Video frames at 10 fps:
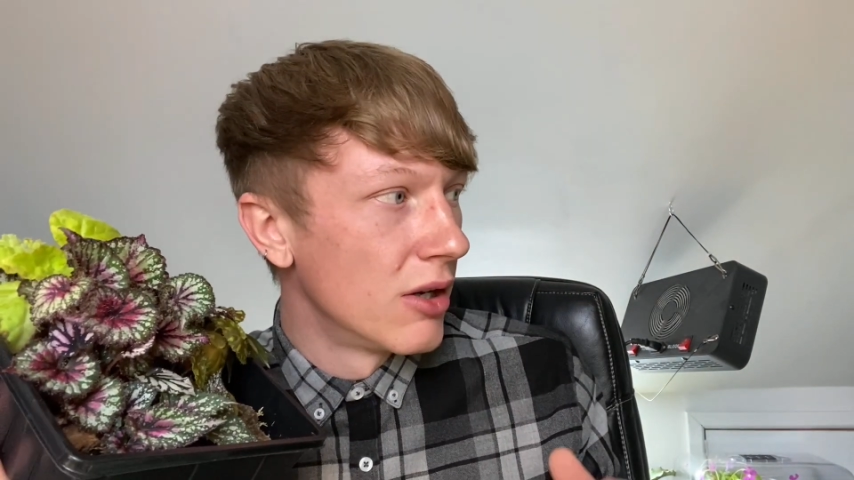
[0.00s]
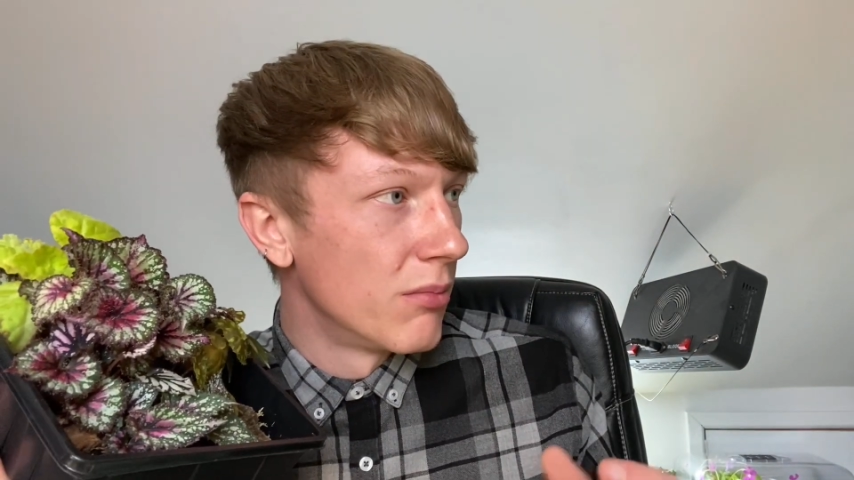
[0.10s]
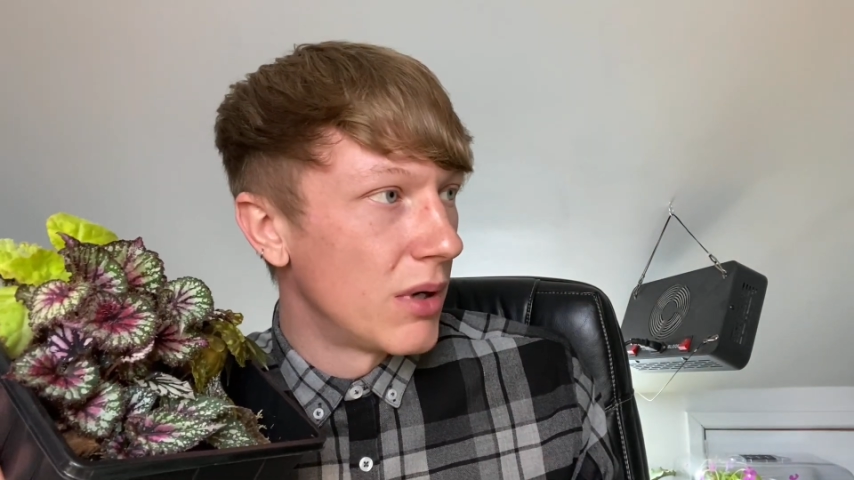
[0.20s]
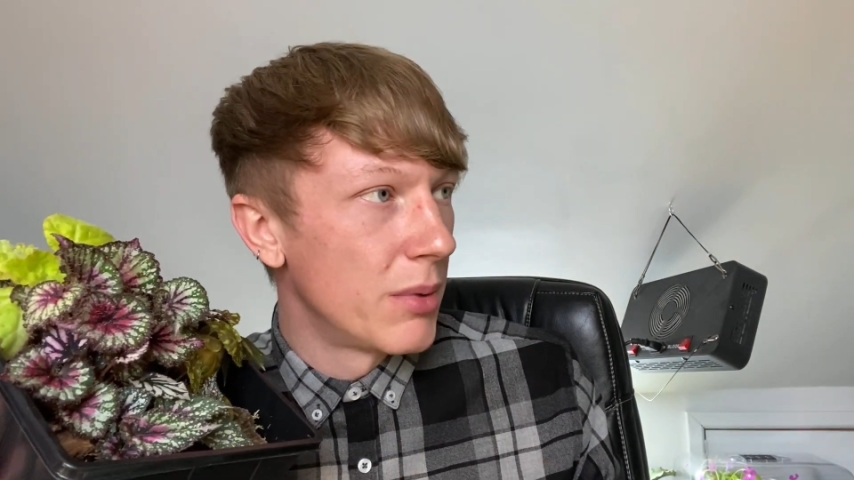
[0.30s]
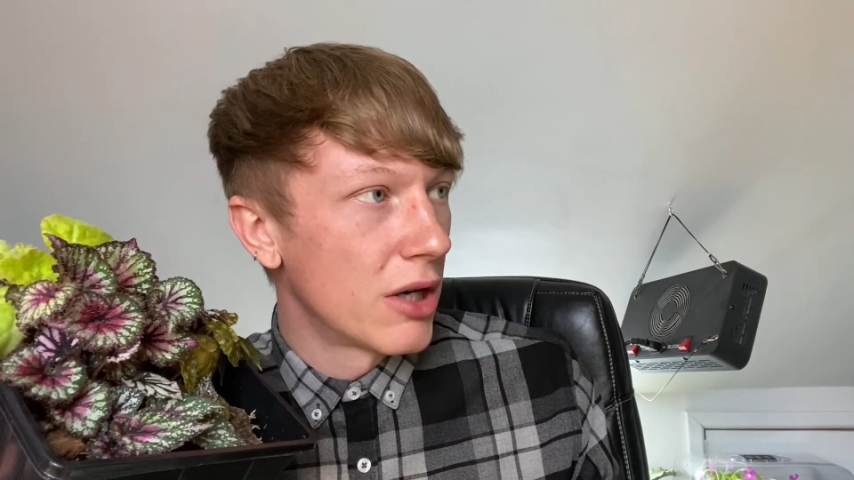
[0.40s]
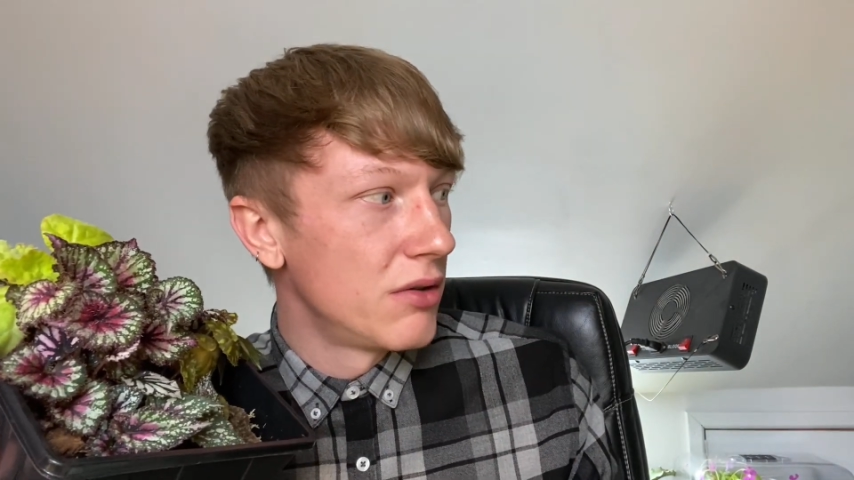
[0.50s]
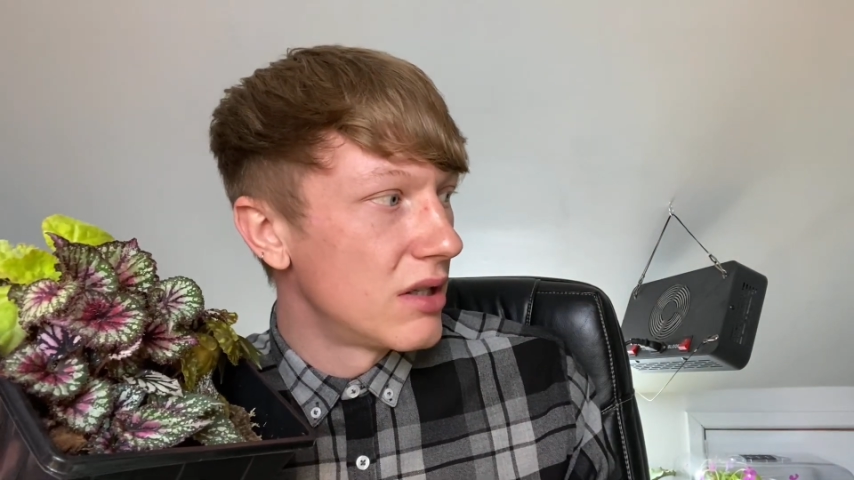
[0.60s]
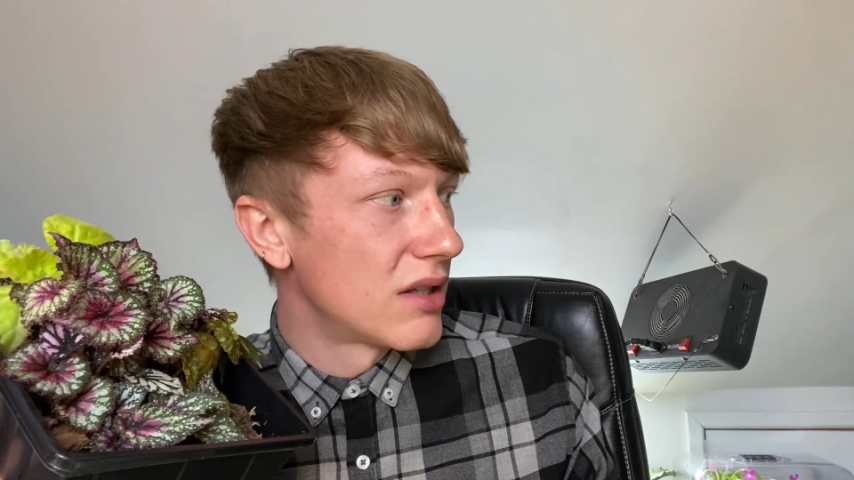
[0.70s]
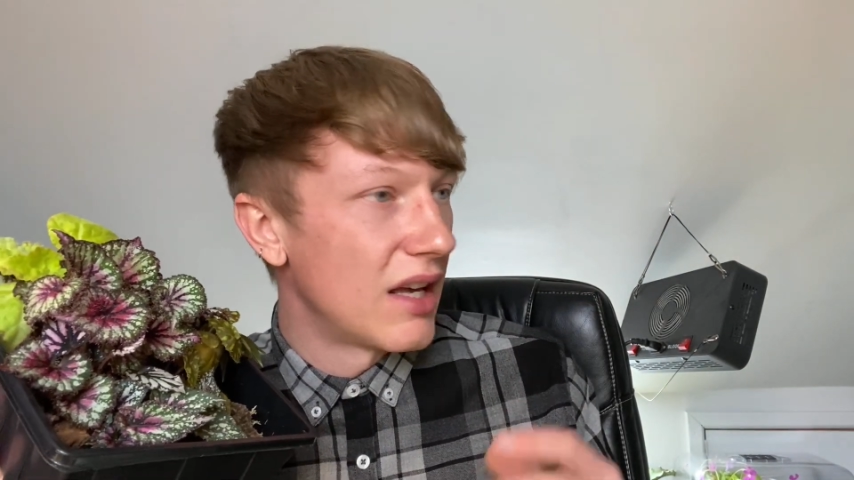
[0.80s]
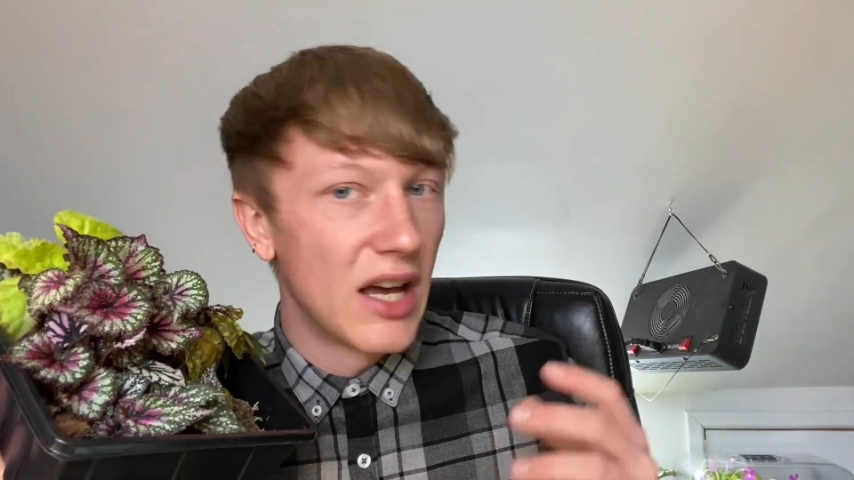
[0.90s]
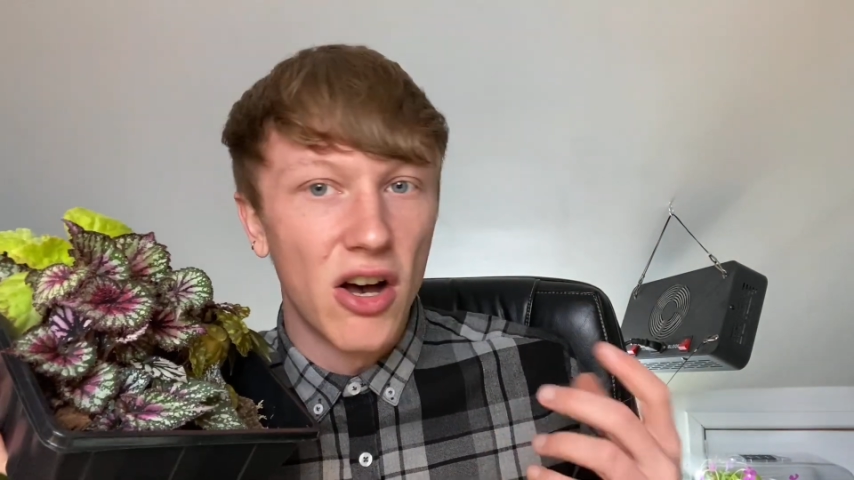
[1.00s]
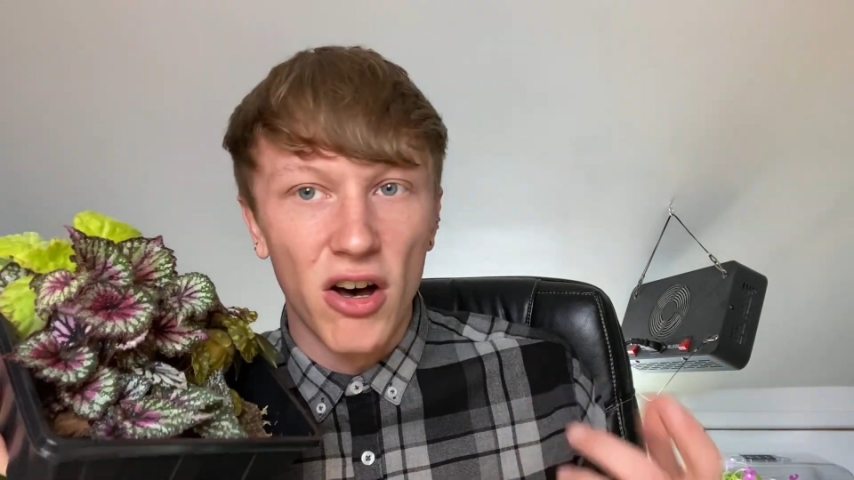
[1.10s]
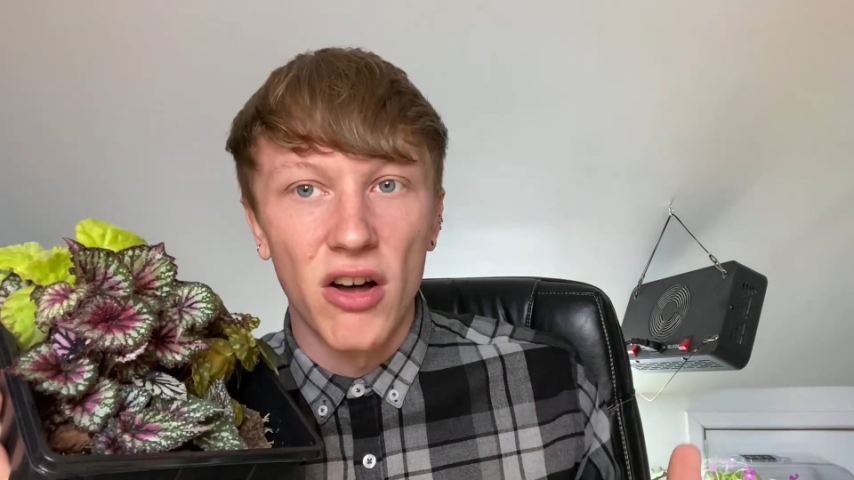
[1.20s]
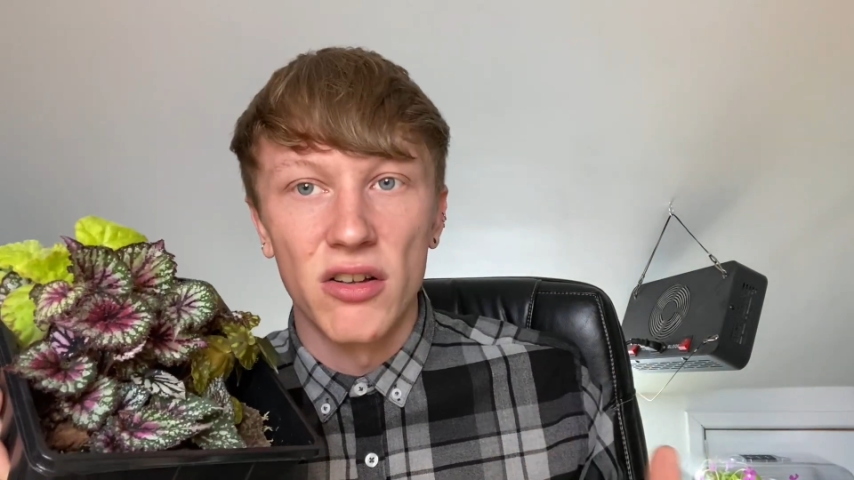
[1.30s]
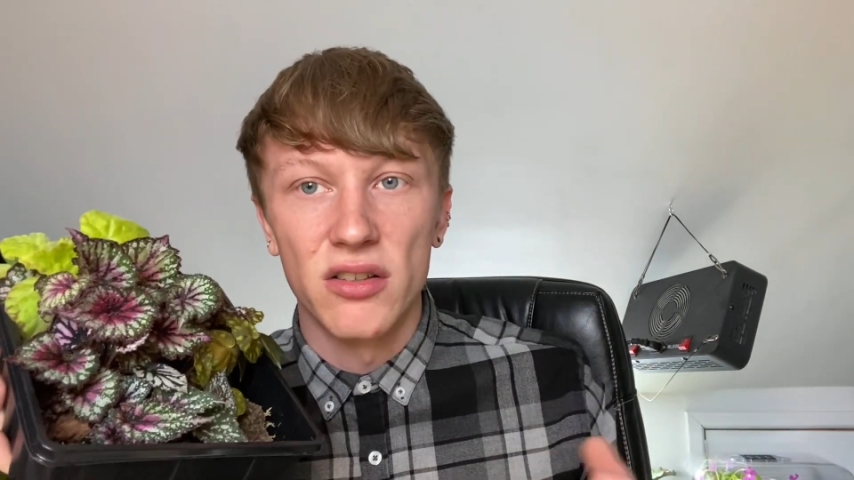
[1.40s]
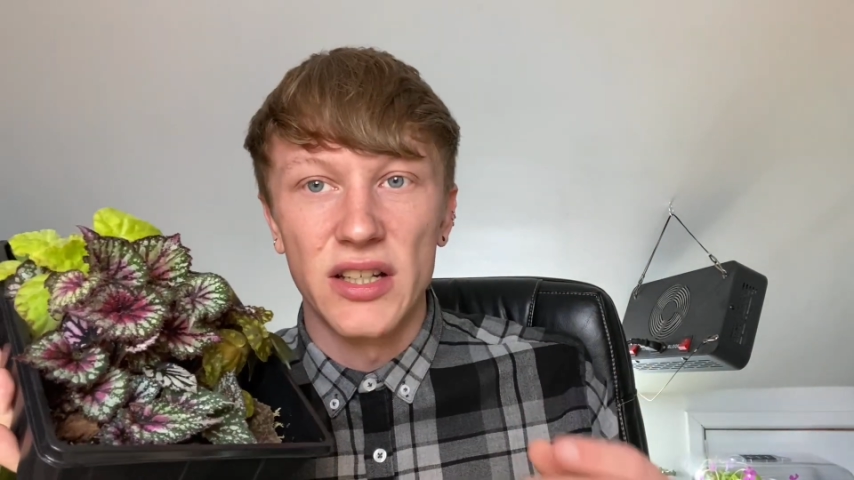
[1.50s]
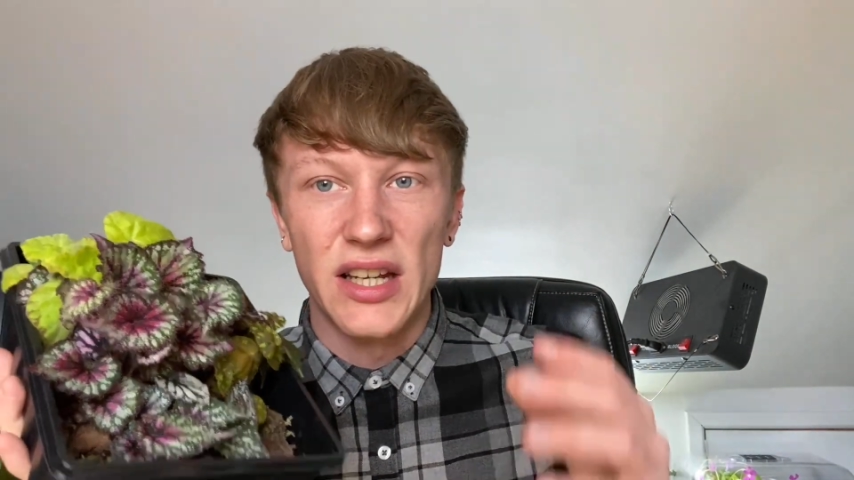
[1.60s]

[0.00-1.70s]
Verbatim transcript: my begonias that aren't